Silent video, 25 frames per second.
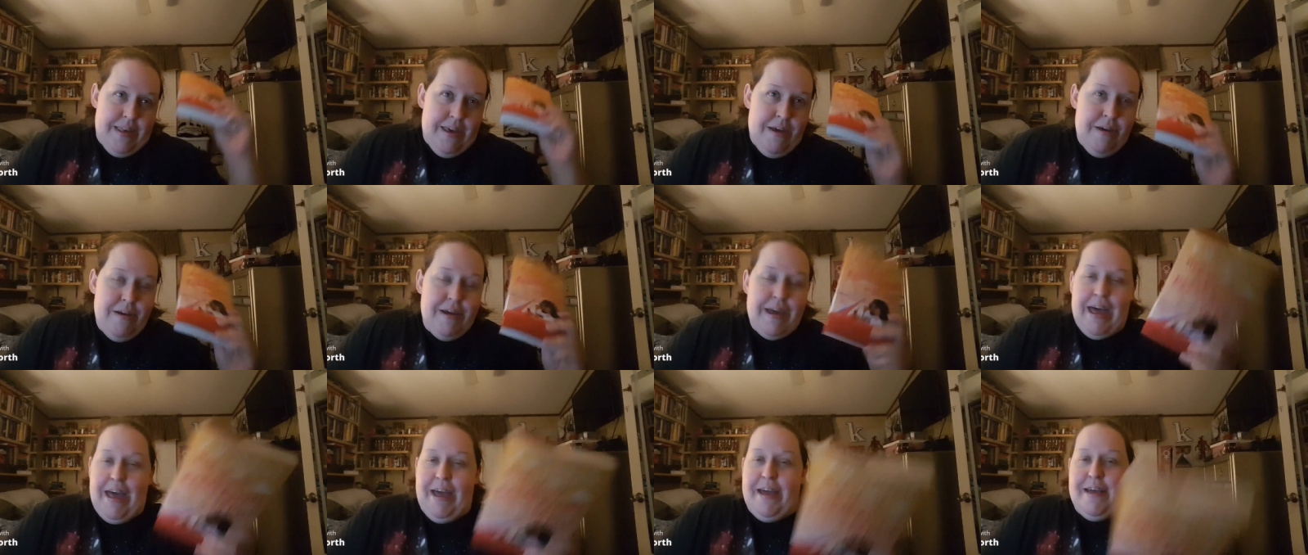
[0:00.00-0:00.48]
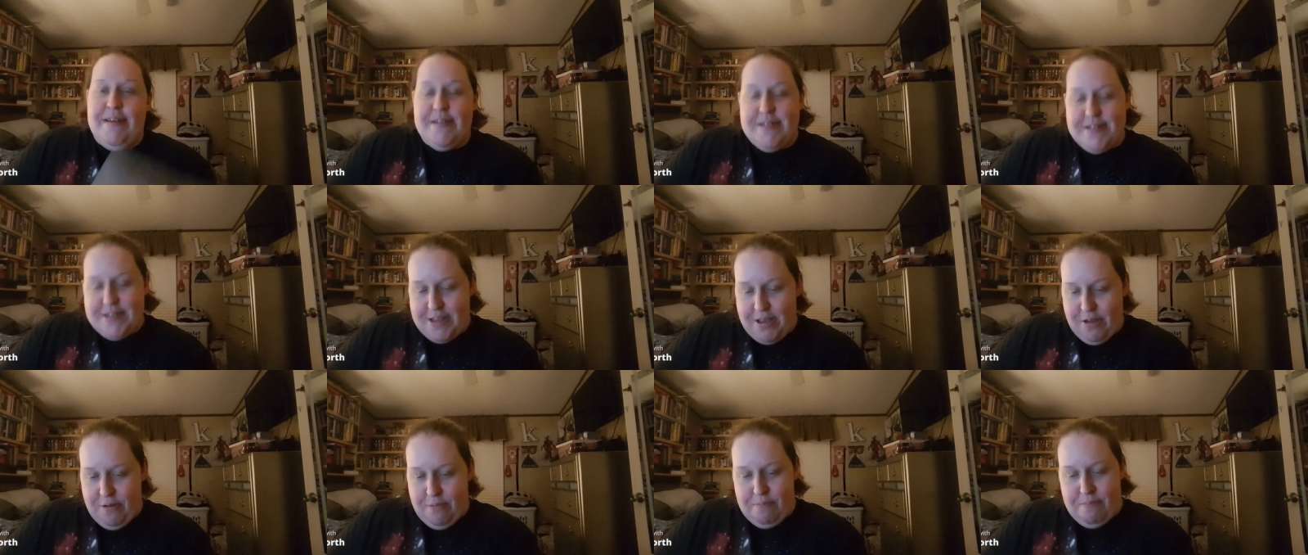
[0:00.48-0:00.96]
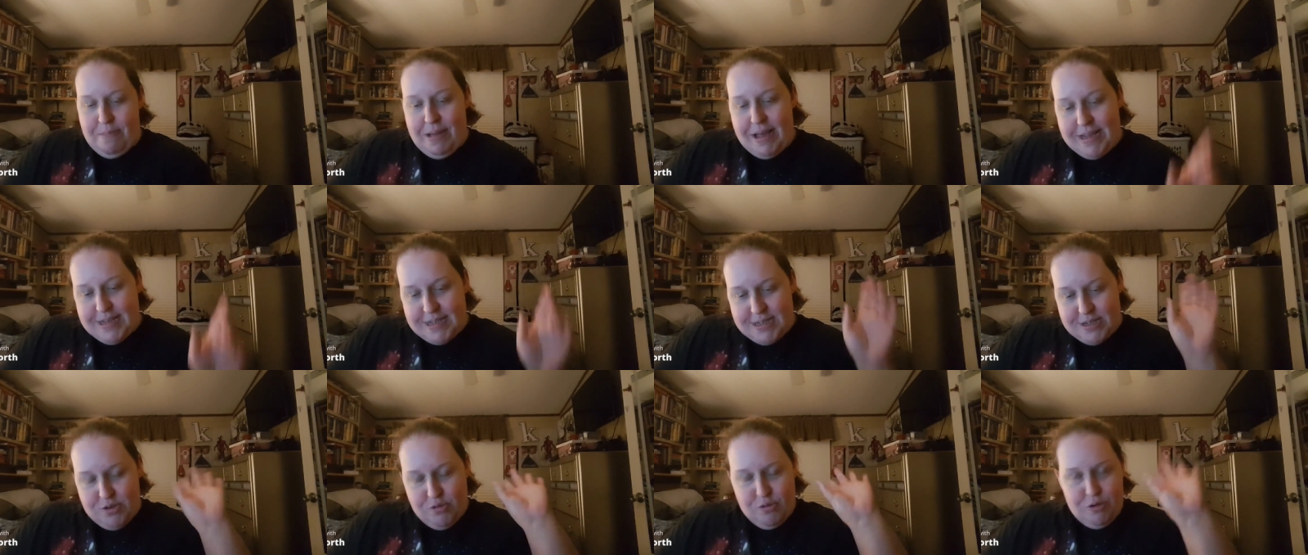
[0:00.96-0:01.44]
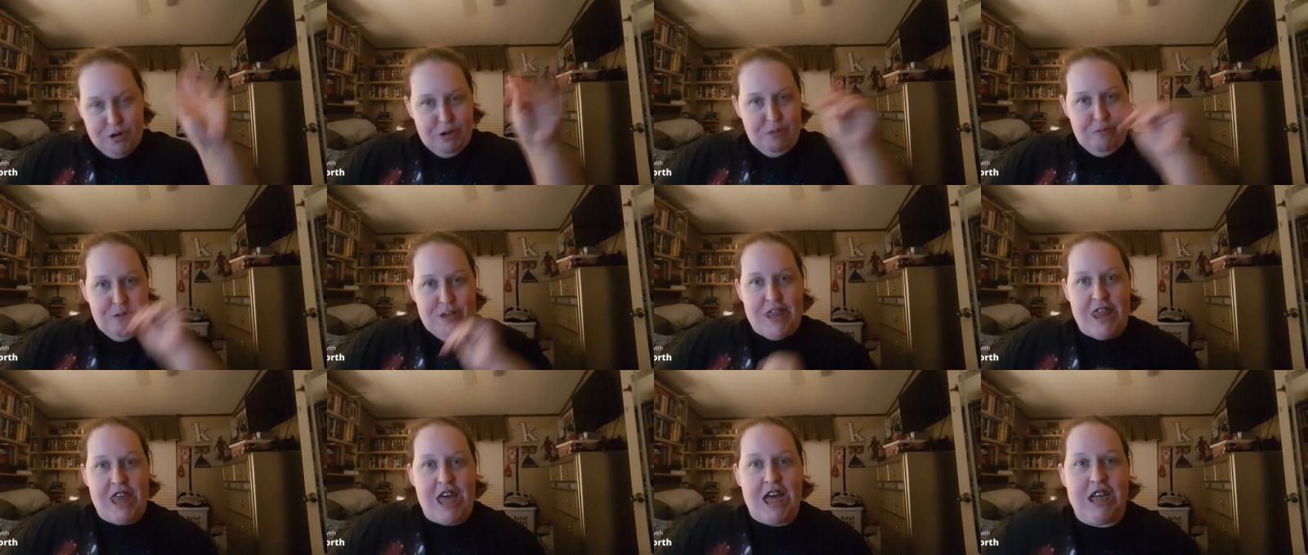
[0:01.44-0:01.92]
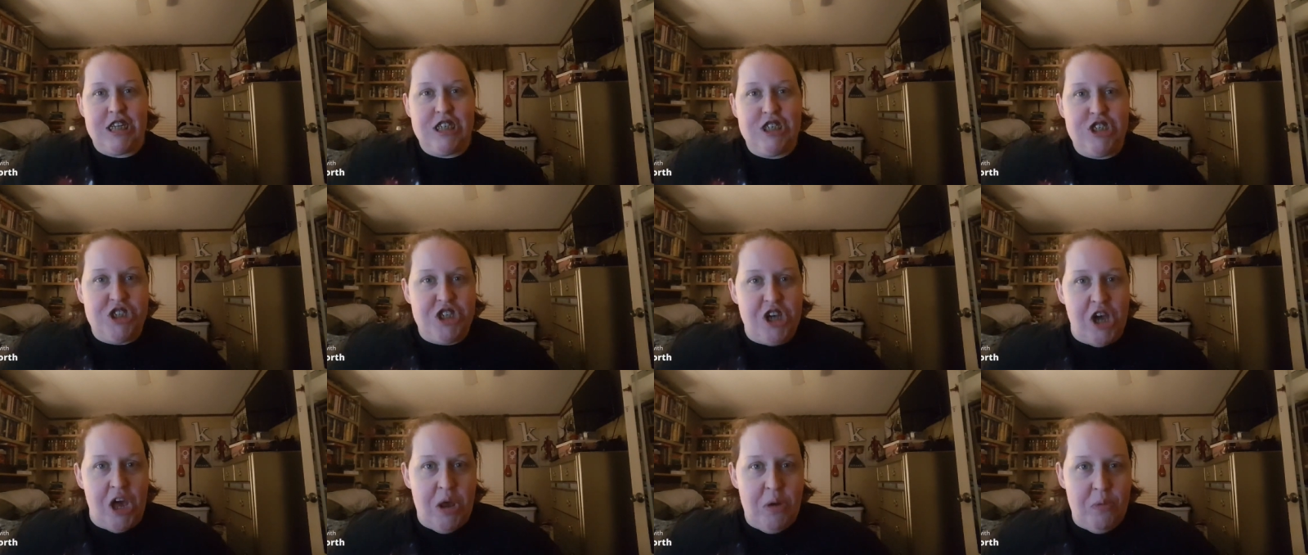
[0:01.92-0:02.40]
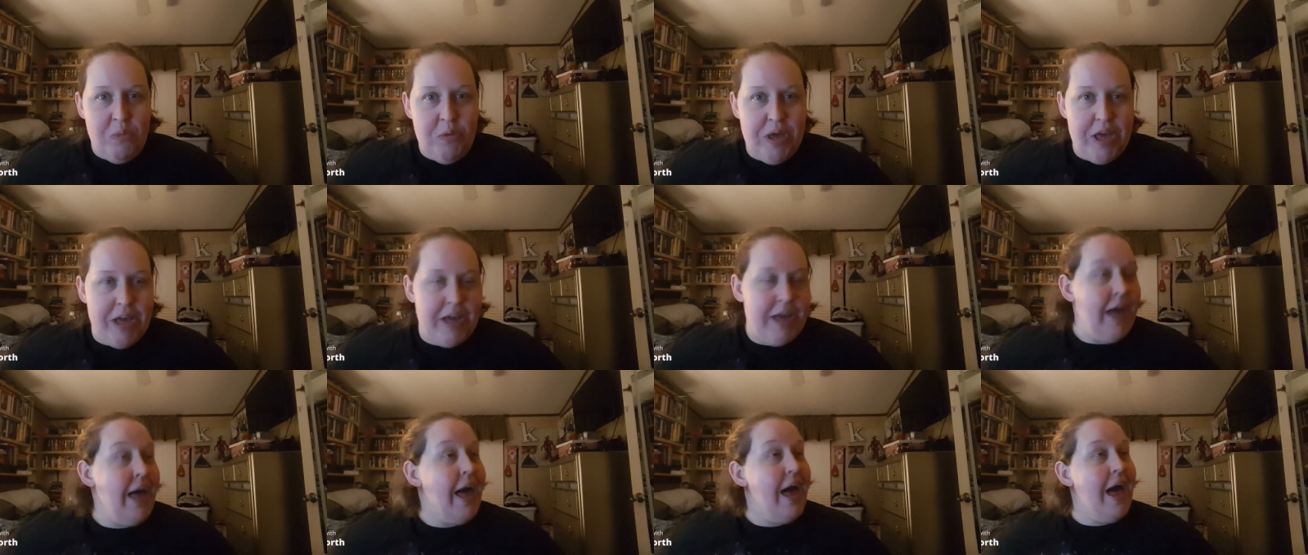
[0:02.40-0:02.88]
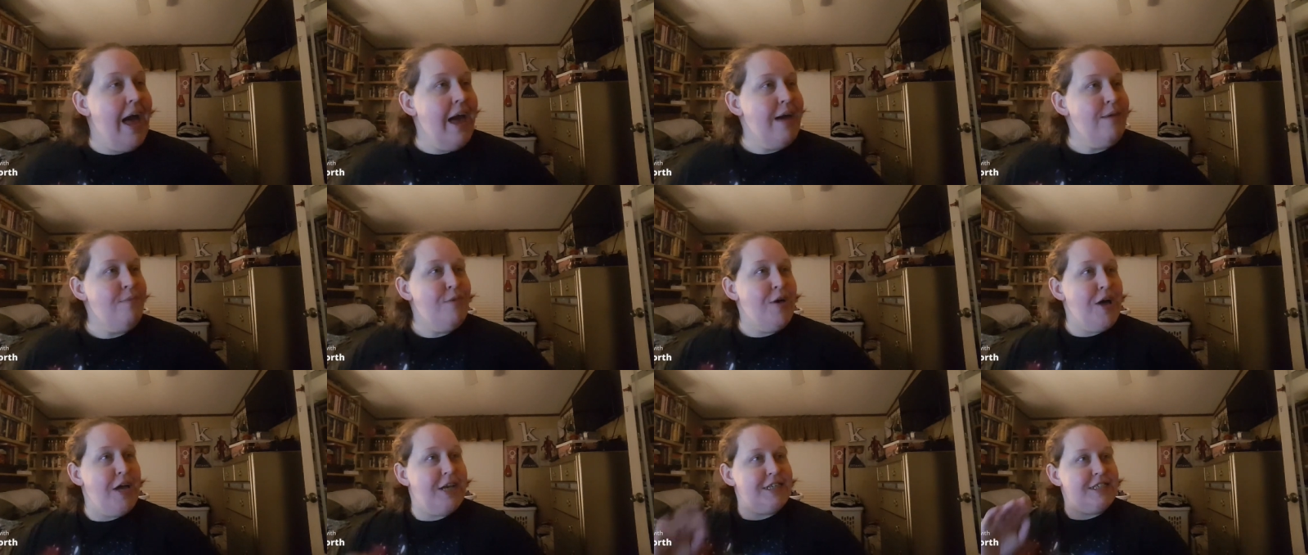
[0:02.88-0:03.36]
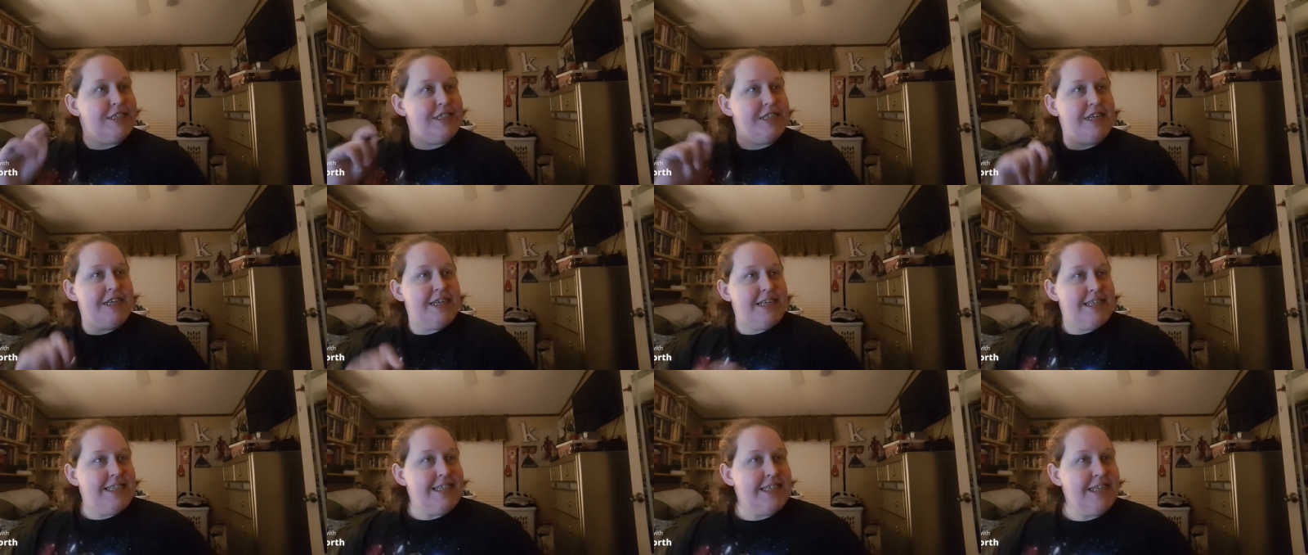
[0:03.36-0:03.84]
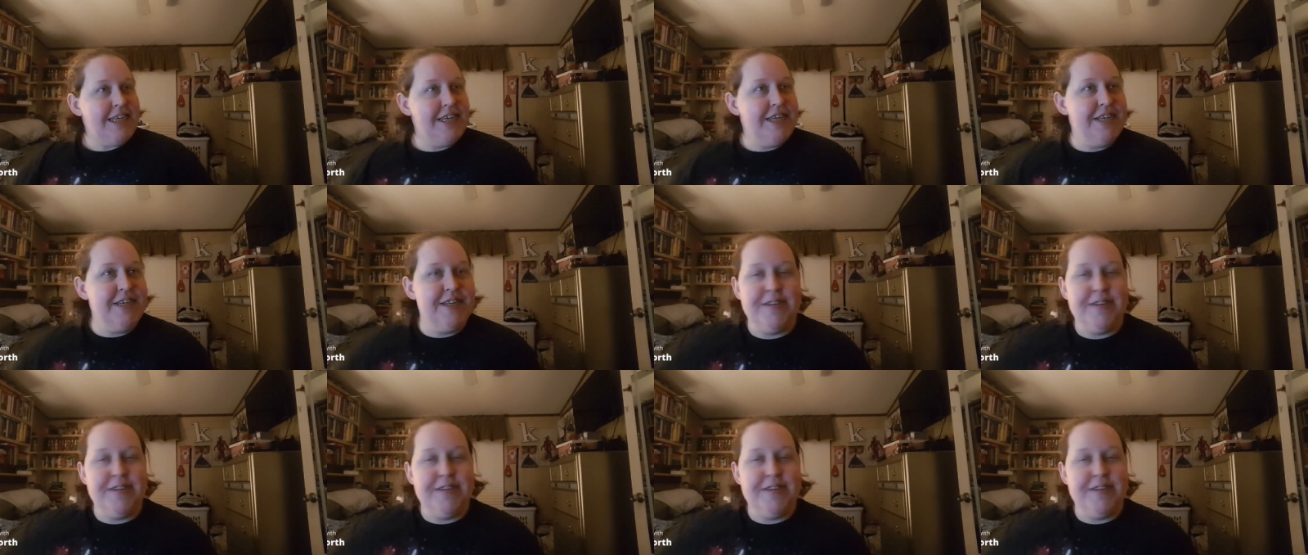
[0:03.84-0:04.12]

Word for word: Okay, so my story with John Wick. I watched it,